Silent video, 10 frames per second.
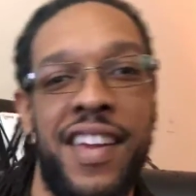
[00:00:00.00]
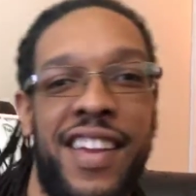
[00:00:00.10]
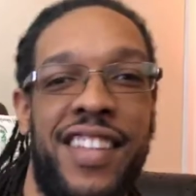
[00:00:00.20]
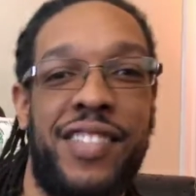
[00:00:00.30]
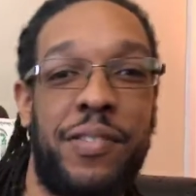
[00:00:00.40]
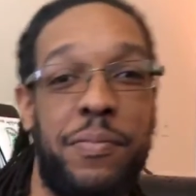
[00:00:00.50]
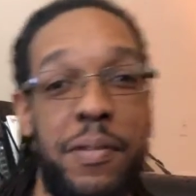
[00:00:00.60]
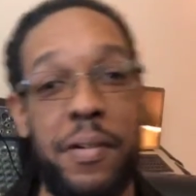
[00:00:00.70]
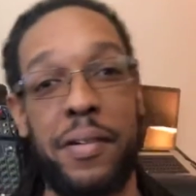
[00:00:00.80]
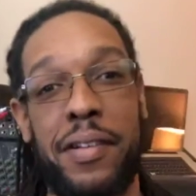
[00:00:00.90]
It's a
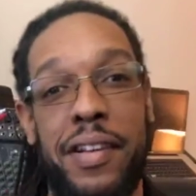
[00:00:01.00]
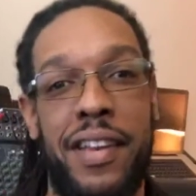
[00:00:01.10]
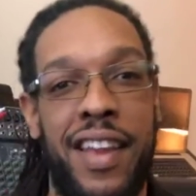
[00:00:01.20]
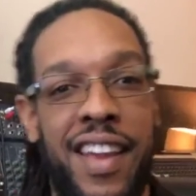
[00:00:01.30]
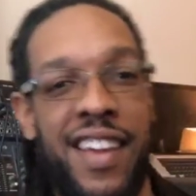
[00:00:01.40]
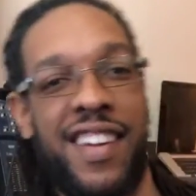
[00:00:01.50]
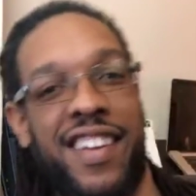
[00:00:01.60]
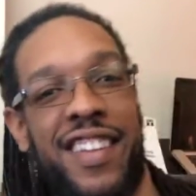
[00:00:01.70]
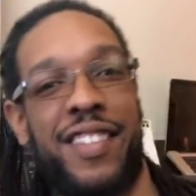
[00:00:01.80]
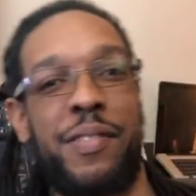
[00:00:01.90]
word a day.
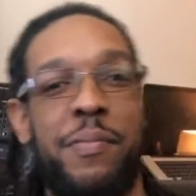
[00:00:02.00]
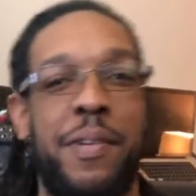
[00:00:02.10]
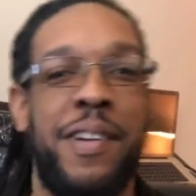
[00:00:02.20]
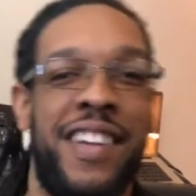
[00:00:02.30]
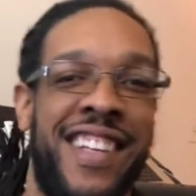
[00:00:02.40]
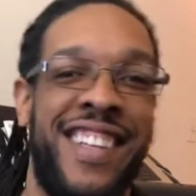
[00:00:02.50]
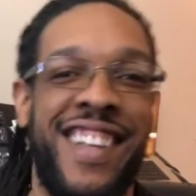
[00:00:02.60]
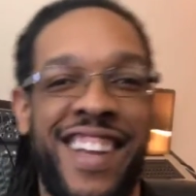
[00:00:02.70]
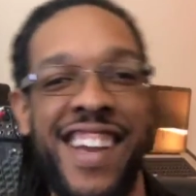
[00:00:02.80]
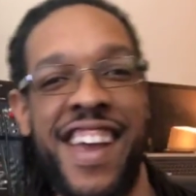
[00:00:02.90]
It's a
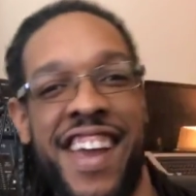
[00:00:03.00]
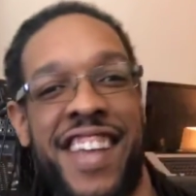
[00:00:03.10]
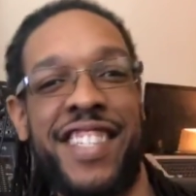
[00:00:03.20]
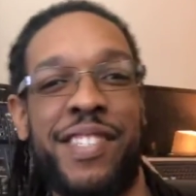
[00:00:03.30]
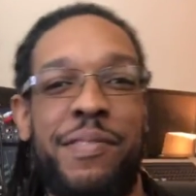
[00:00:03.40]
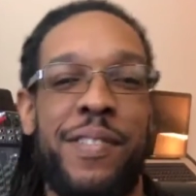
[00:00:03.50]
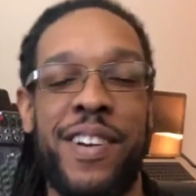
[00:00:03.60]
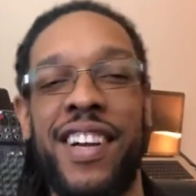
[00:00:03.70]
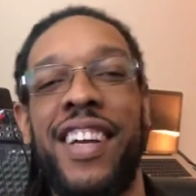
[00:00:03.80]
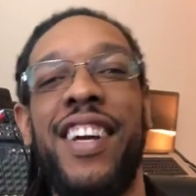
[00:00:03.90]
word. It's a
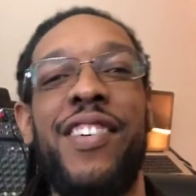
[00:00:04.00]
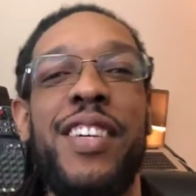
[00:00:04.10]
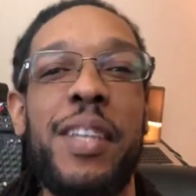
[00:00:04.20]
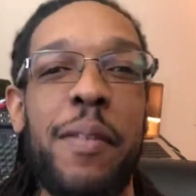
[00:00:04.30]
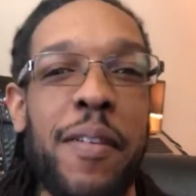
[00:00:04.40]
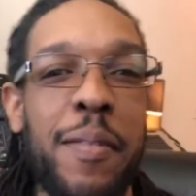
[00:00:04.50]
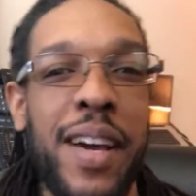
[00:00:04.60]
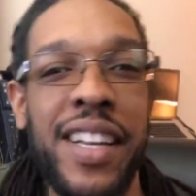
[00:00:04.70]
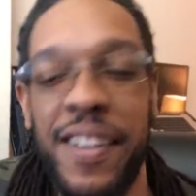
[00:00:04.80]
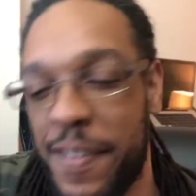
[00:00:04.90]
word. What's up,
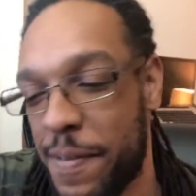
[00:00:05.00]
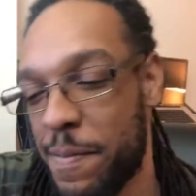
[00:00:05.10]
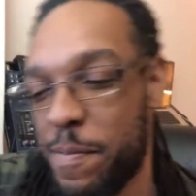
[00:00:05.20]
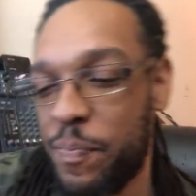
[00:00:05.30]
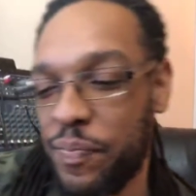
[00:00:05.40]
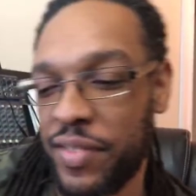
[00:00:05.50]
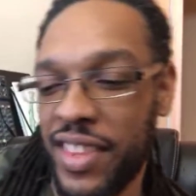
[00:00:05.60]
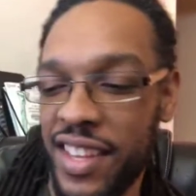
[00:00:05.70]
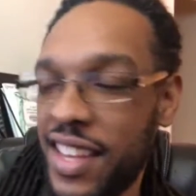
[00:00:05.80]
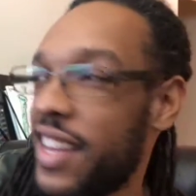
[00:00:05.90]
everybody?
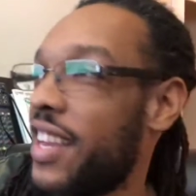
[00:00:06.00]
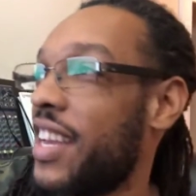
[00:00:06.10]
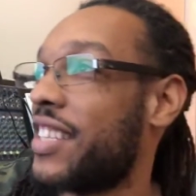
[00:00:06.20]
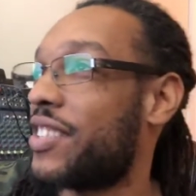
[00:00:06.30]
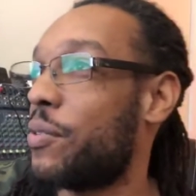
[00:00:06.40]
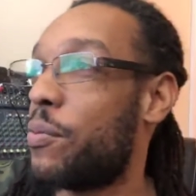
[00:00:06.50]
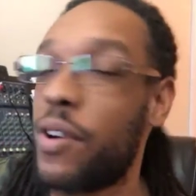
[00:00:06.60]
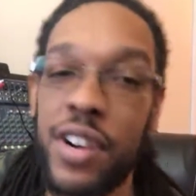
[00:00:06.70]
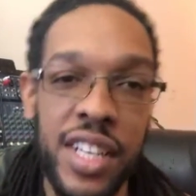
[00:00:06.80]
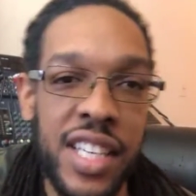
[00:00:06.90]
It's a
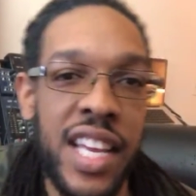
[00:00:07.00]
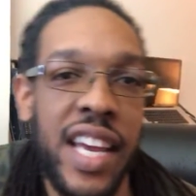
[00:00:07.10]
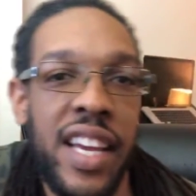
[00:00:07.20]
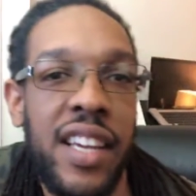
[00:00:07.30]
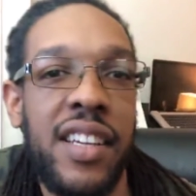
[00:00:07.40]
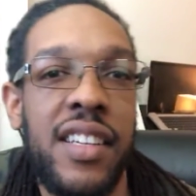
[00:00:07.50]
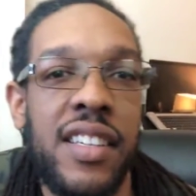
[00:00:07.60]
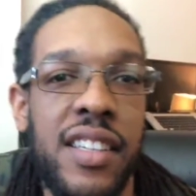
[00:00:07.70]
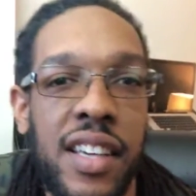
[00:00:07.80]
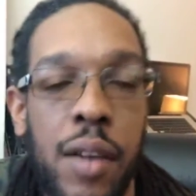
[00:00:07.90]
word a day.
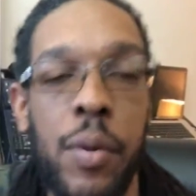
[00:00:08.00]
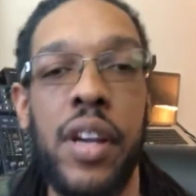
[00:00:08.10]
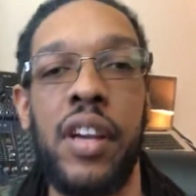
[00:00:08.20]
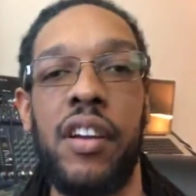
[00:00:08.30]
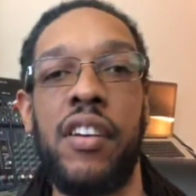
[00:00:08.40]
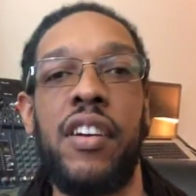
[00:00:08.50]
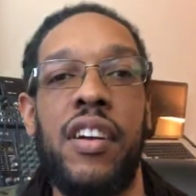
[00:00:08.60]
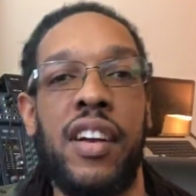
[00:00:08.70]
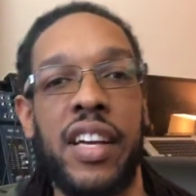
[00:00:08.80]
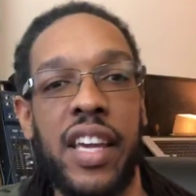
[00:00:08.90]
And we're here
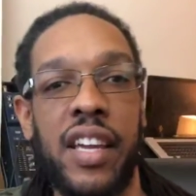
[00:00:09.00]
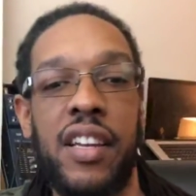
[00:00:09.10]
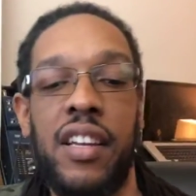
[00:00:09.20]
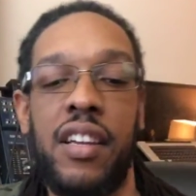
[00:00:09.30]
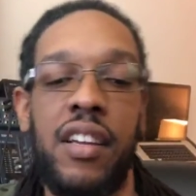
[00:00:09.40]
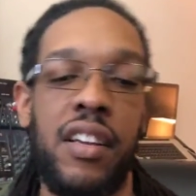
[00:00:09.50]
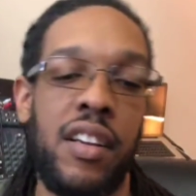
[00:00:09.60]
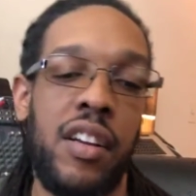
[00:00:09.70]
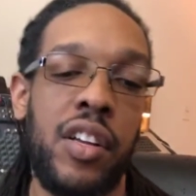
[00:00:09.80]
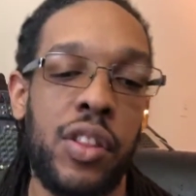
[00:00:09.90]
again.
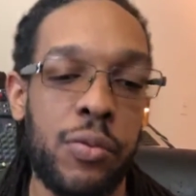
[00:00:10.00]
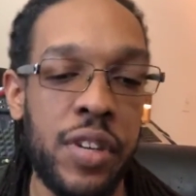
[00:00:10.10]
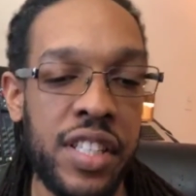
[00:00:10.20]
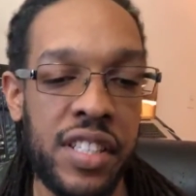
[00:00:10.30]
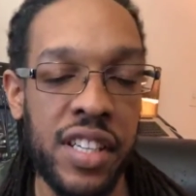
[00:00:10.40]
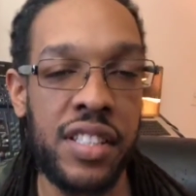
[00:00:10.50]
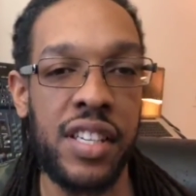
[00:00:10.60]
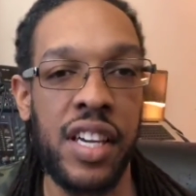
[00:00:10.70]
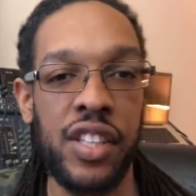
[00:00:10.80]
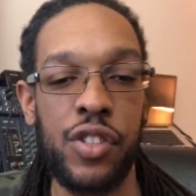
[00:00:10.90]

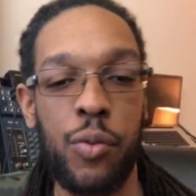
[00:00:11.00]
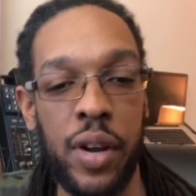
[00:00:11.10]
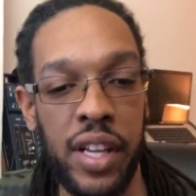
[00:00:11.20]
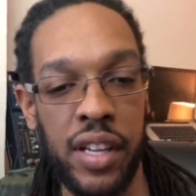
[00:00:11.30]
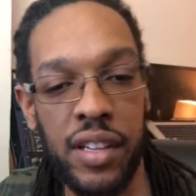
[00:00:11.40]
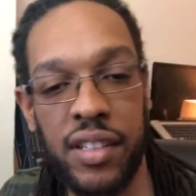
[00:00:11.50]
3:16:20.